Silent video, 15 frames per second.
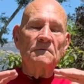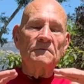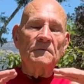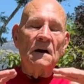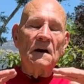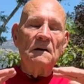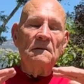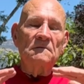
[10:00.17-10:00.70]

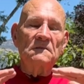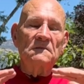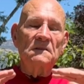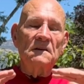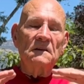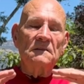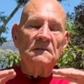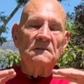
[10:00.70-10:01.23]
5,
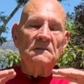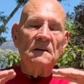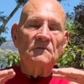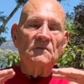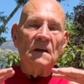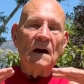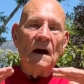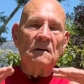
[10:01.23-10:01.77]
6,
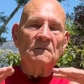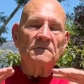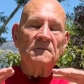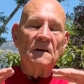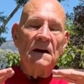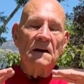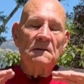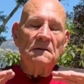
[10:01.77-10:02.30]
7. Out
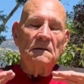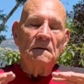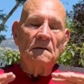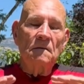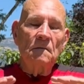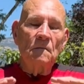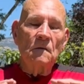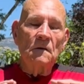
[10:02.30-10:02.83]
for 8.
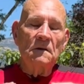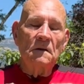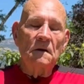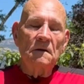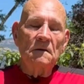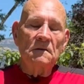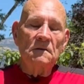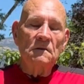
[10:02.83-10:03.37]
1,
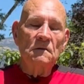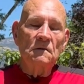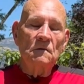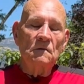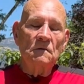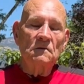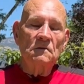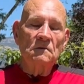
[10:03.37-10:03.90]
2,
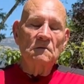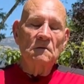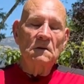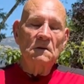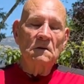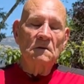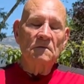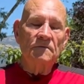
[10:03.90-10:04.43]
3,
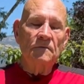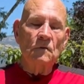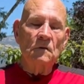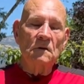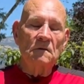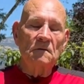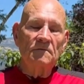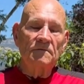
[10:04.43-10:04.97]
4,
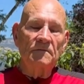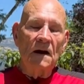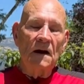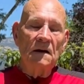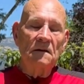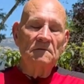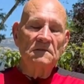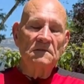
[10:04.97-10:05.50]

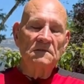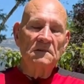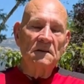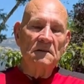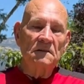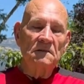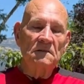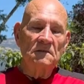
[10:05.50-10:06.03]
5,
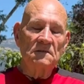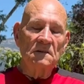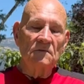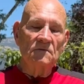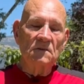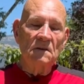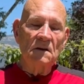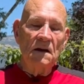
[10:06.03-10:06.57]
6, 7,
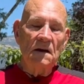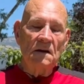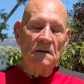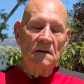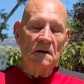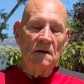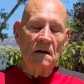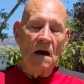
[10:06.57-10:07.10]
8.
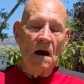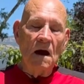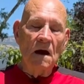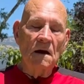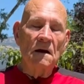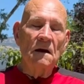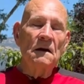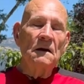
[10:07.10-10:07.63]

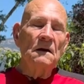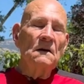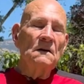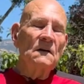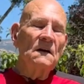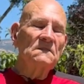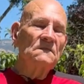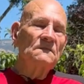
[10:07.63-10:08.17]

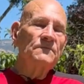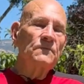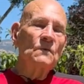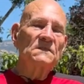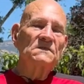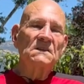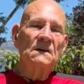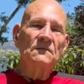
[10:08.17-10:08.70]
That's the
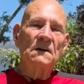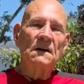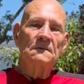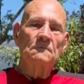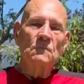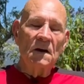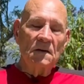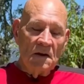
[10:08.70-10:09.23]
4, 7,
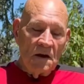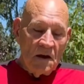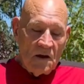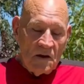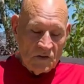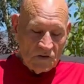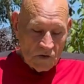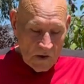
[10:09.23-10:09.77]
8 breath.
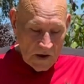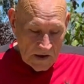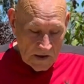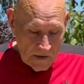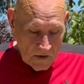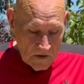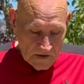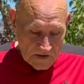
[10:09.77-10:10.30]
So any
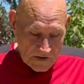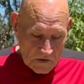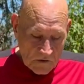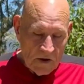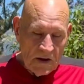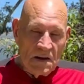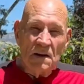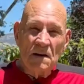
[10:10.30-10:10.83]
of those
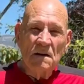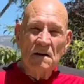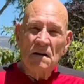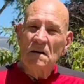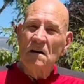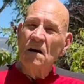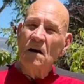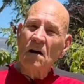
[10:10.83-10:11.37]
three,
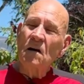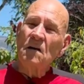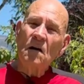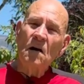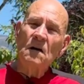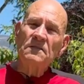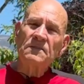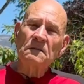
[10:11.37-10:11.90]
or
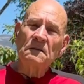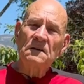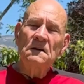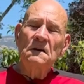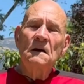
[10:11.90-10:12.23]
all three,